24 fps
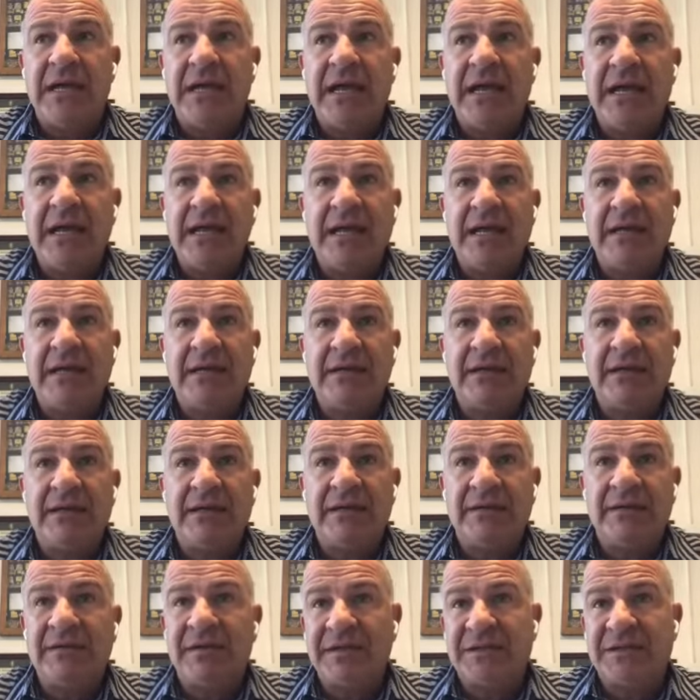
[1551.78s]
and
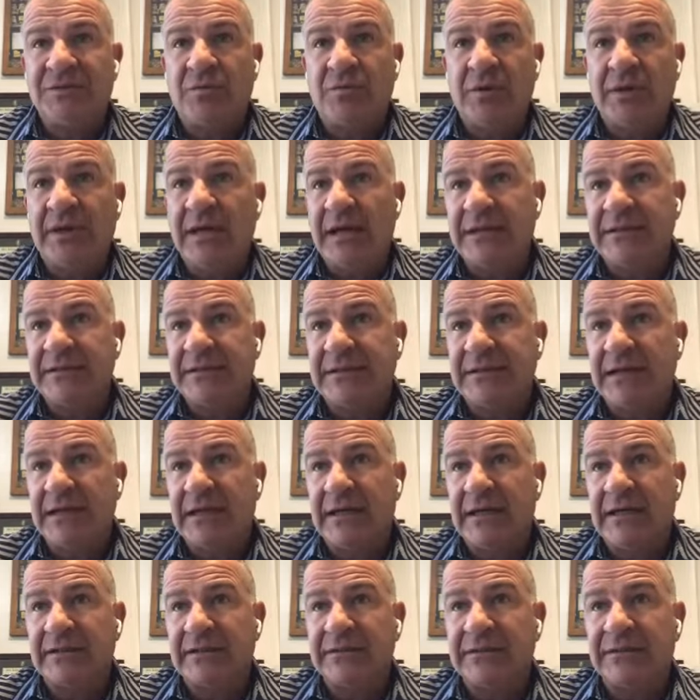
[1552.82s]
uh, this one I did
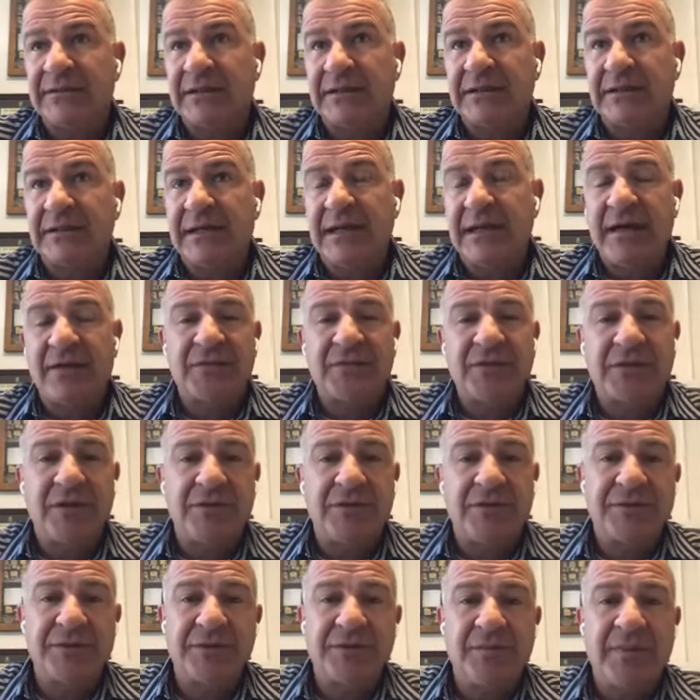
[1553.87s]
not uh, have to
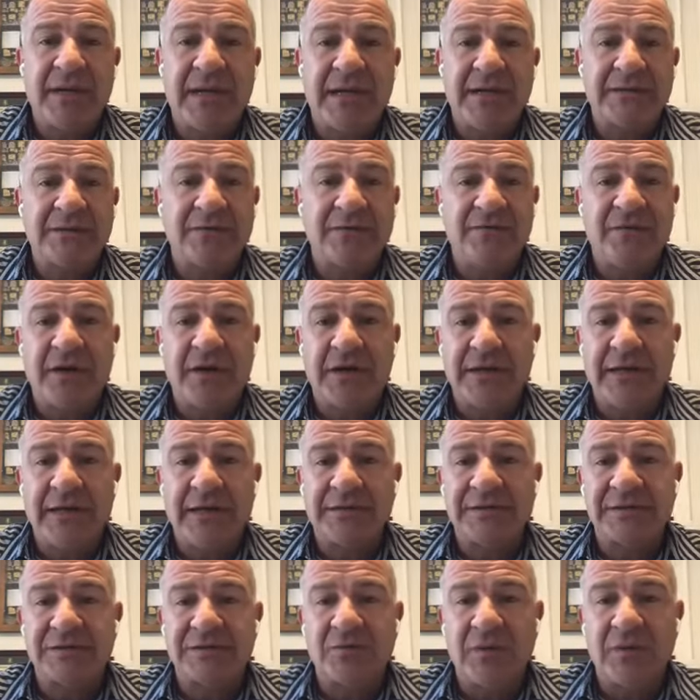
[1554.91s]
go to the bank to
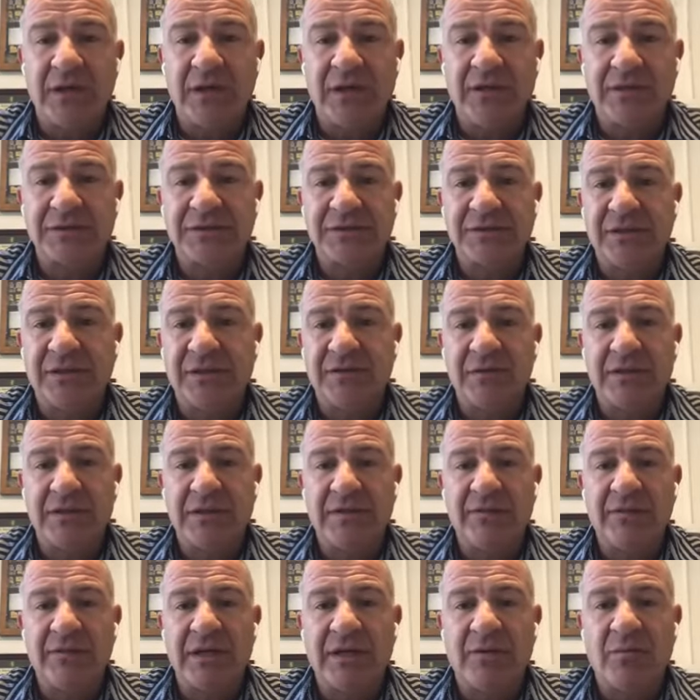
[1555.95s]
finance as well. So
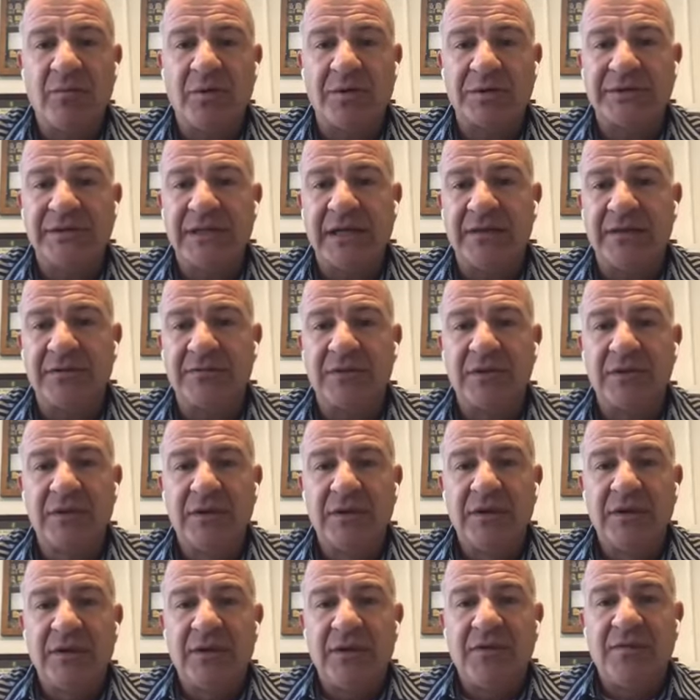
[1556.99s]
it, it worked out
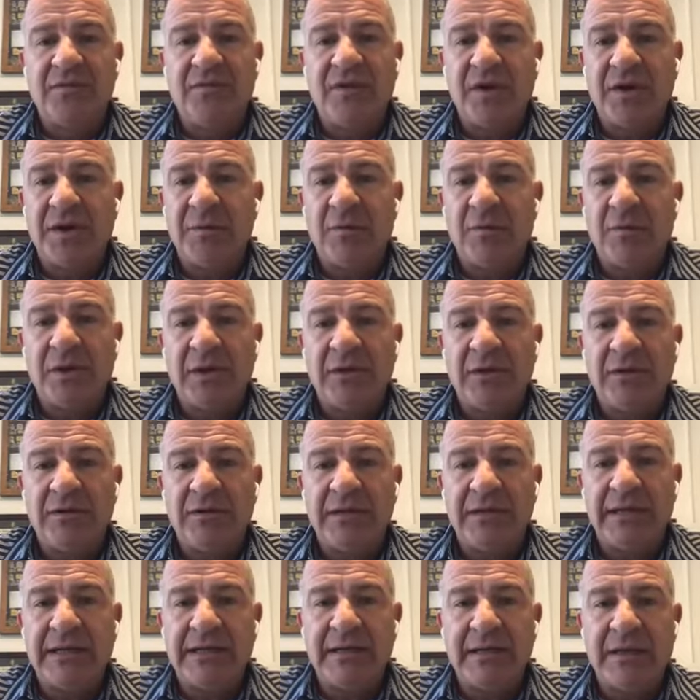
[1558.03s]
very
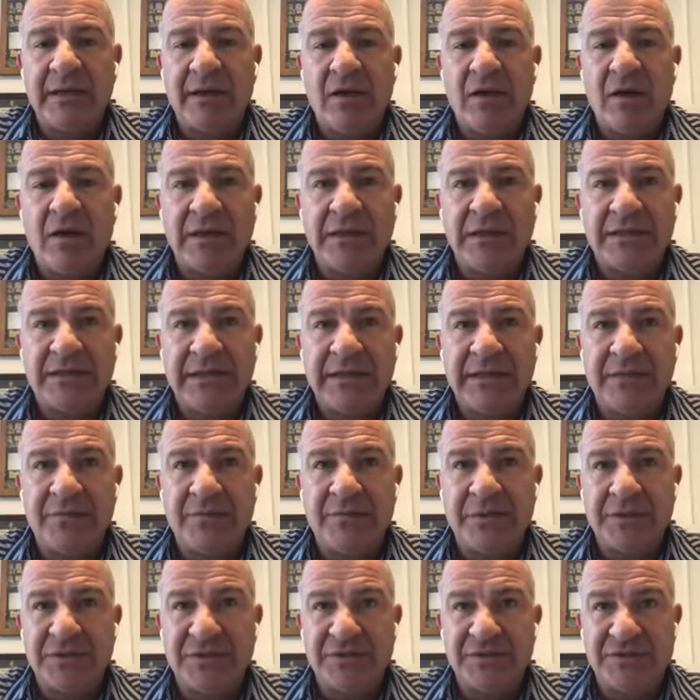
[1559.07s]
well, and it, all it did
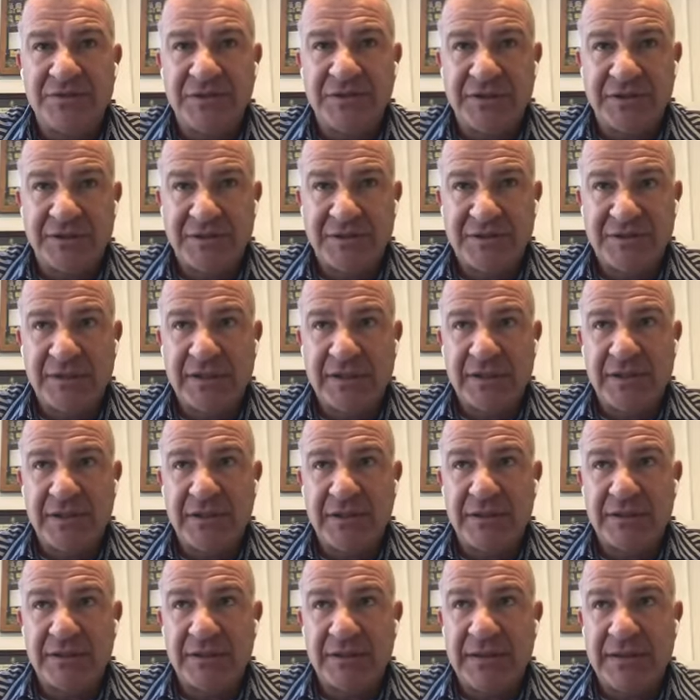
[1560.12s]
was just
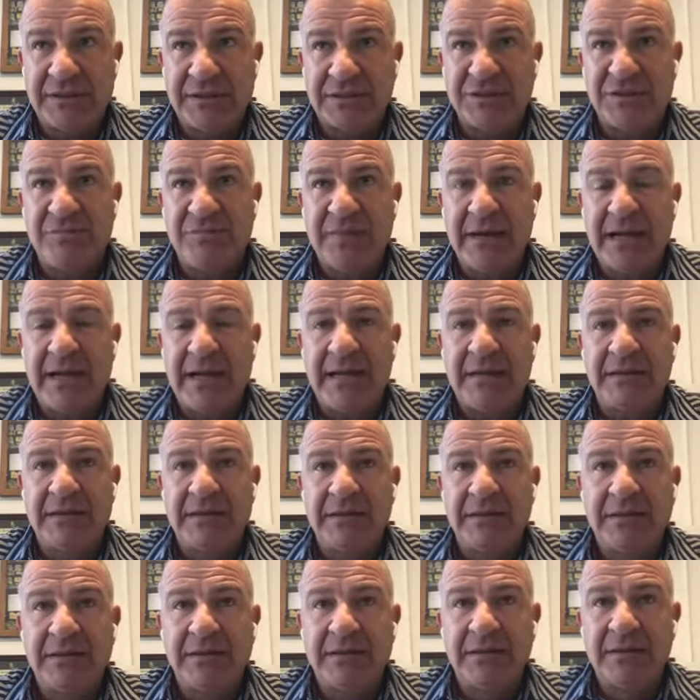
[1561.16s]
uh,
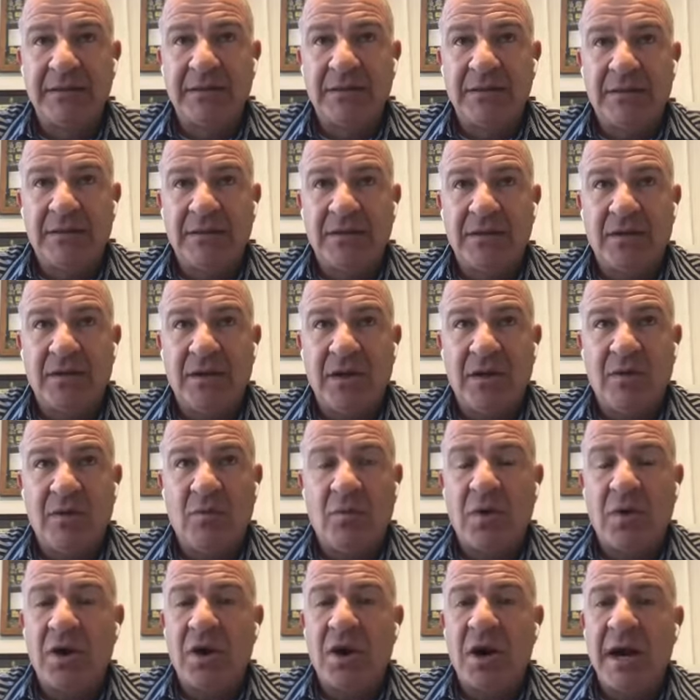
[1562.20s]
expand uh,
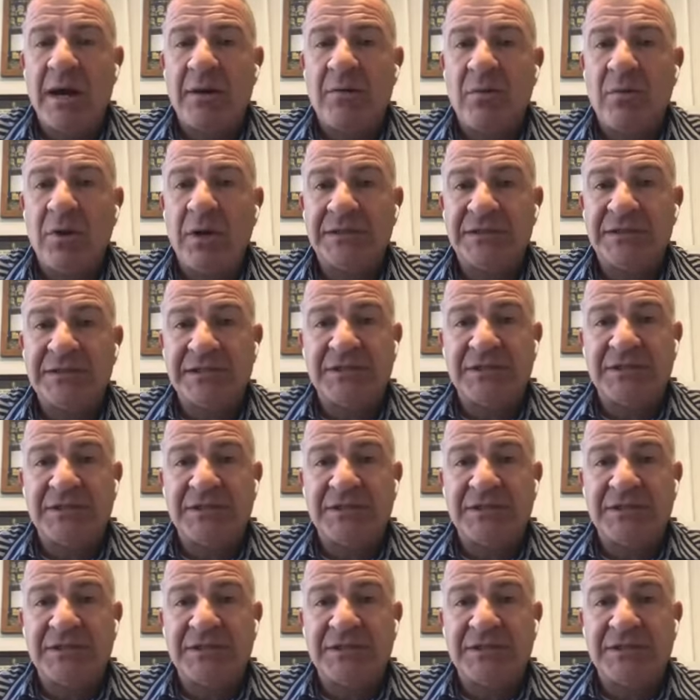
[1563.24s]
where I was,